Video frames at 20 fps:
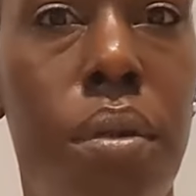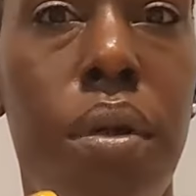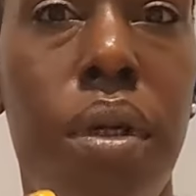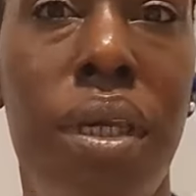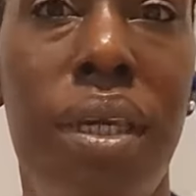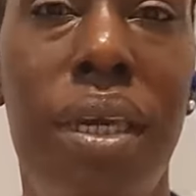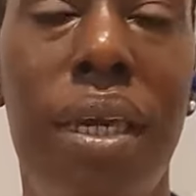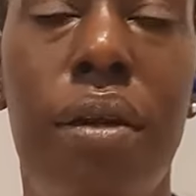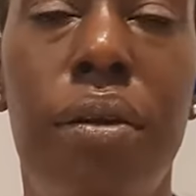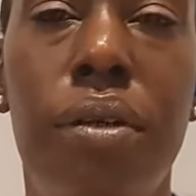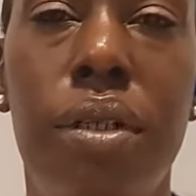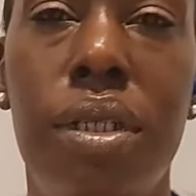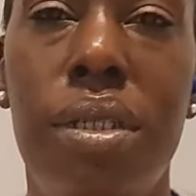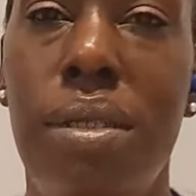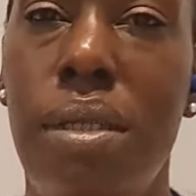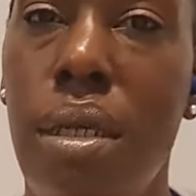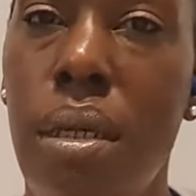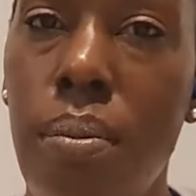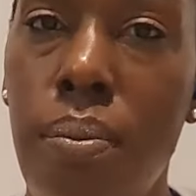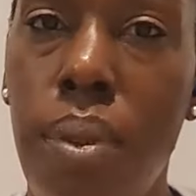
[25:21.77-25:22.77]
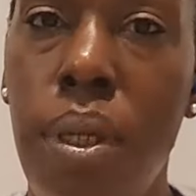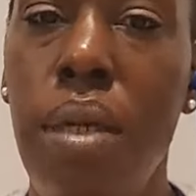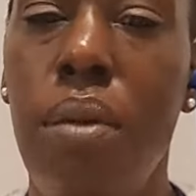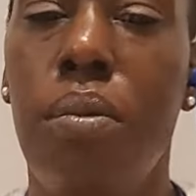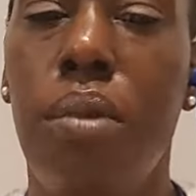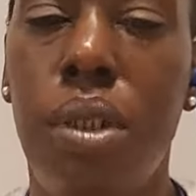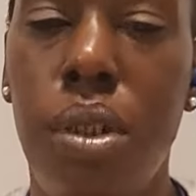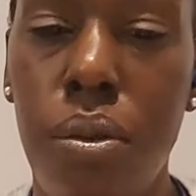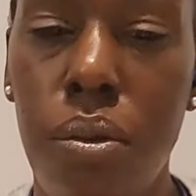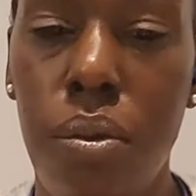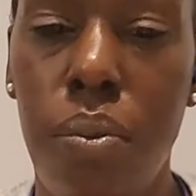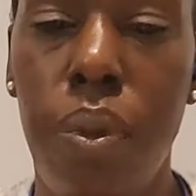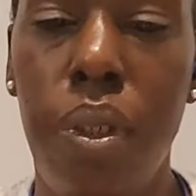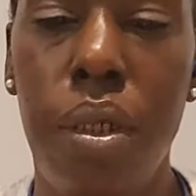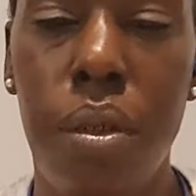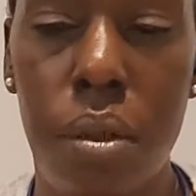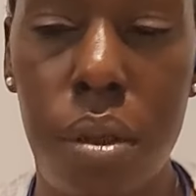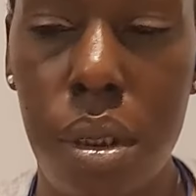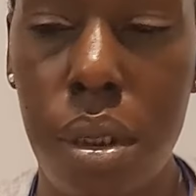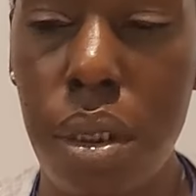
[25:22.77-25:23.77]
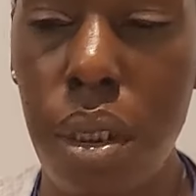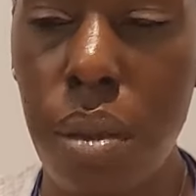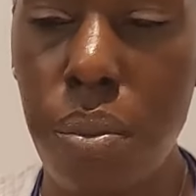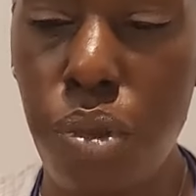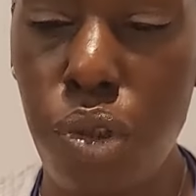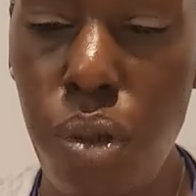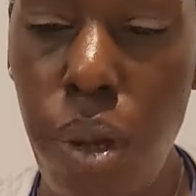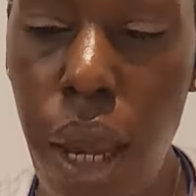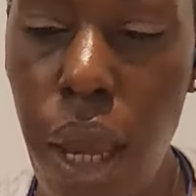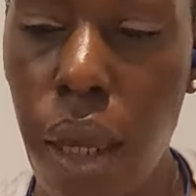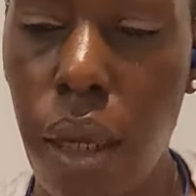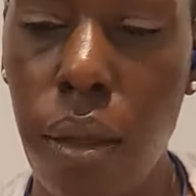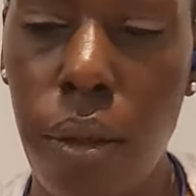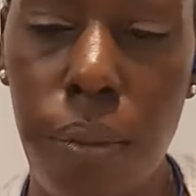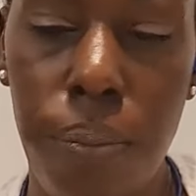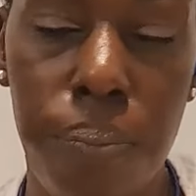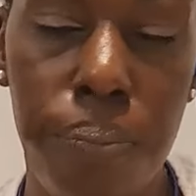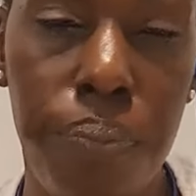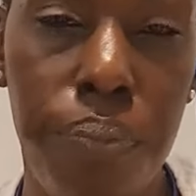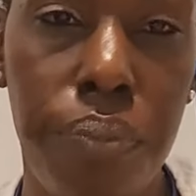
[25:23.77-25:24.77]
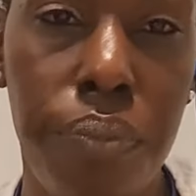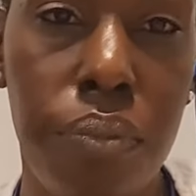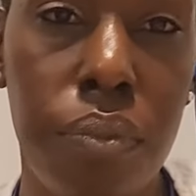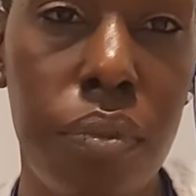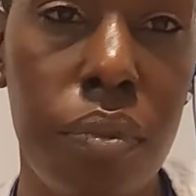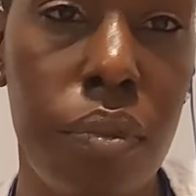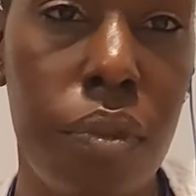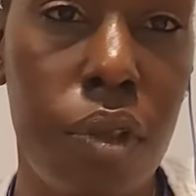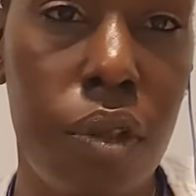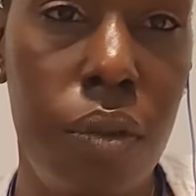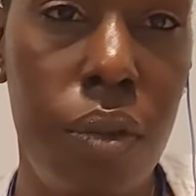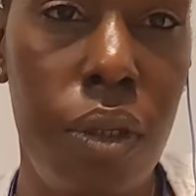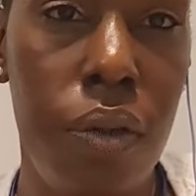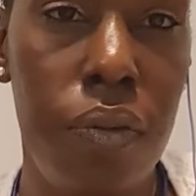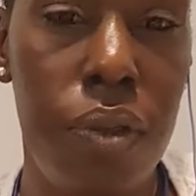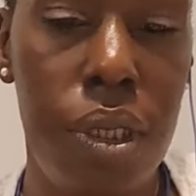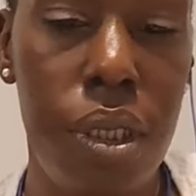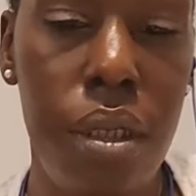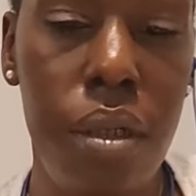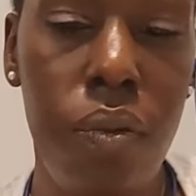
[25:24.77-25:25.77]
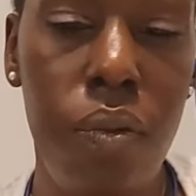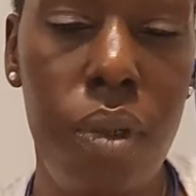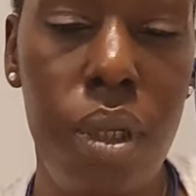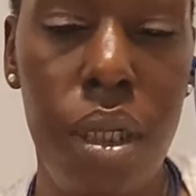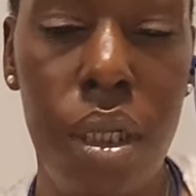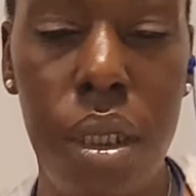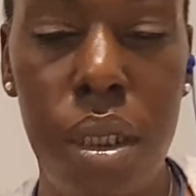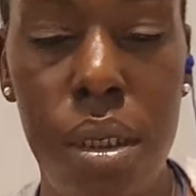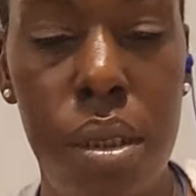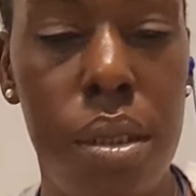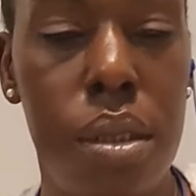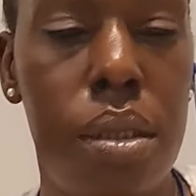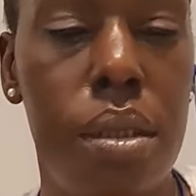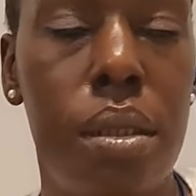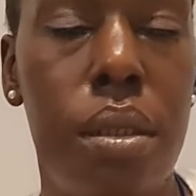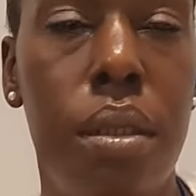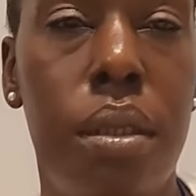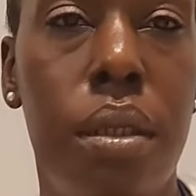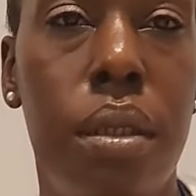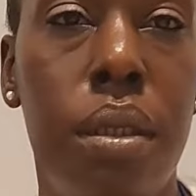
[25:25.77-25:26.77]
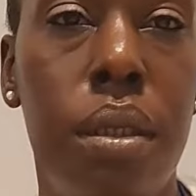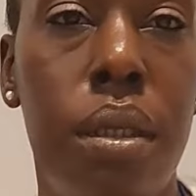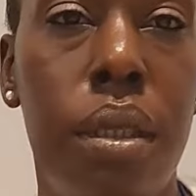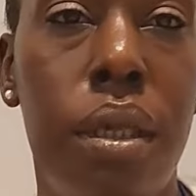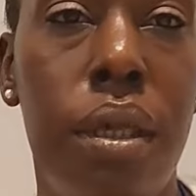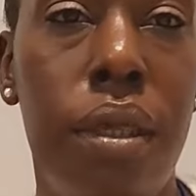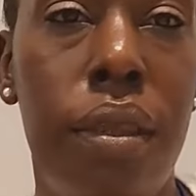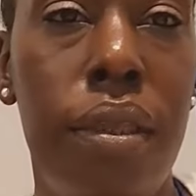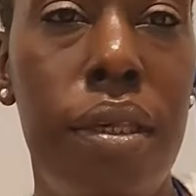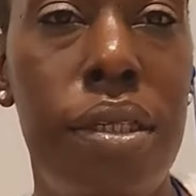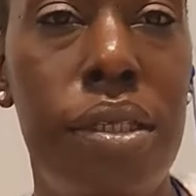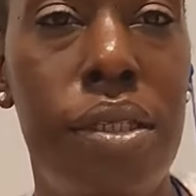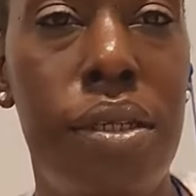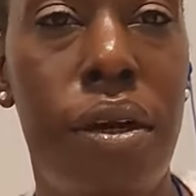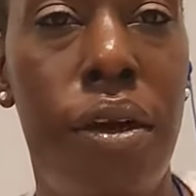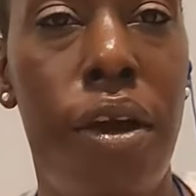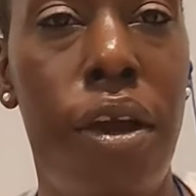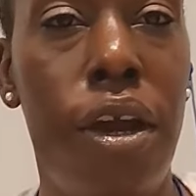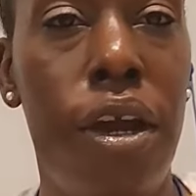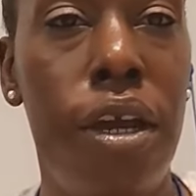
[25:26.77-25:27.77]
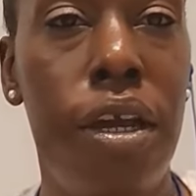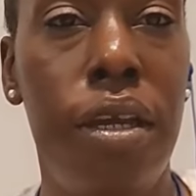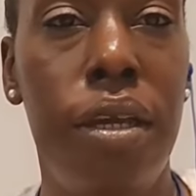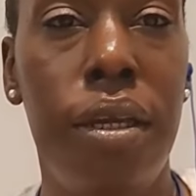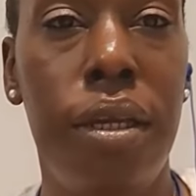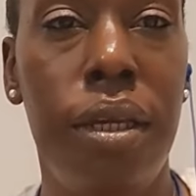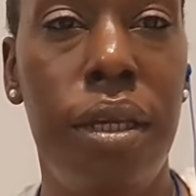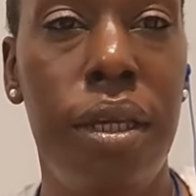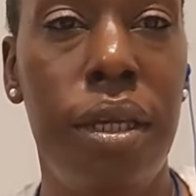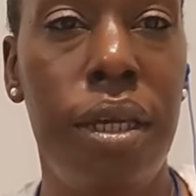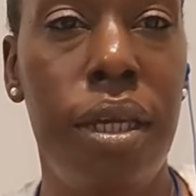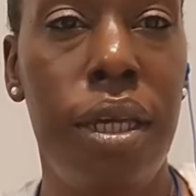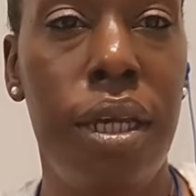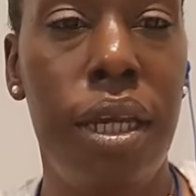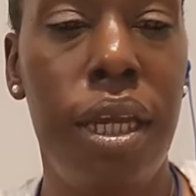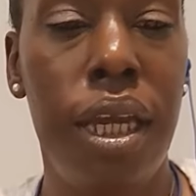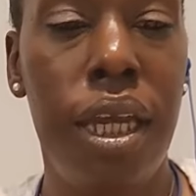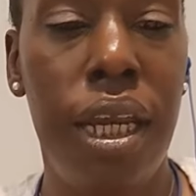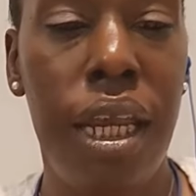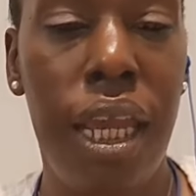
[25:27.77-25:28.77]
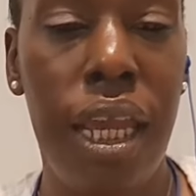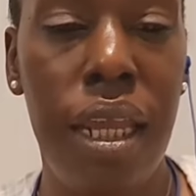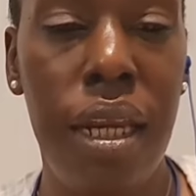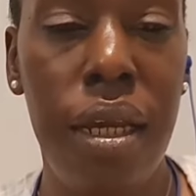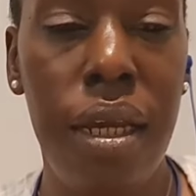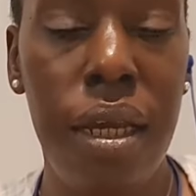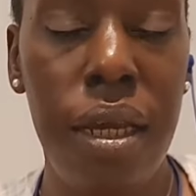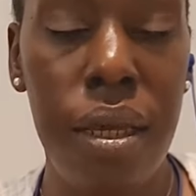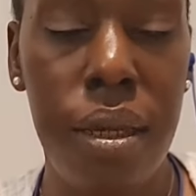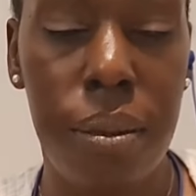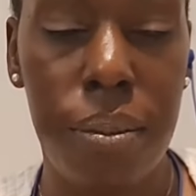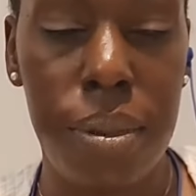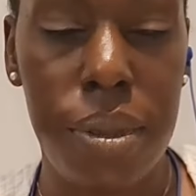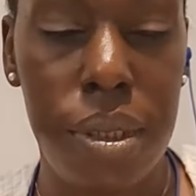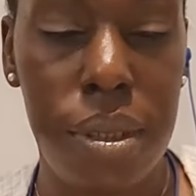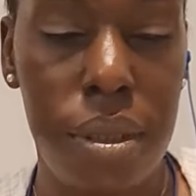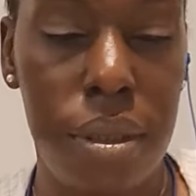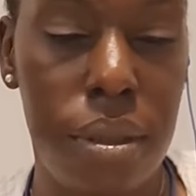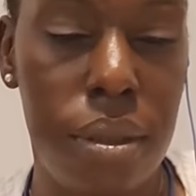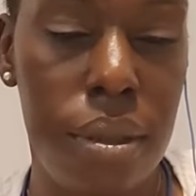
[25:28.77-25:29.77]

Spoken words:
get on the same beat with you, be on the same track. We have 10 of Wands, the Star, and an 8 of Cups.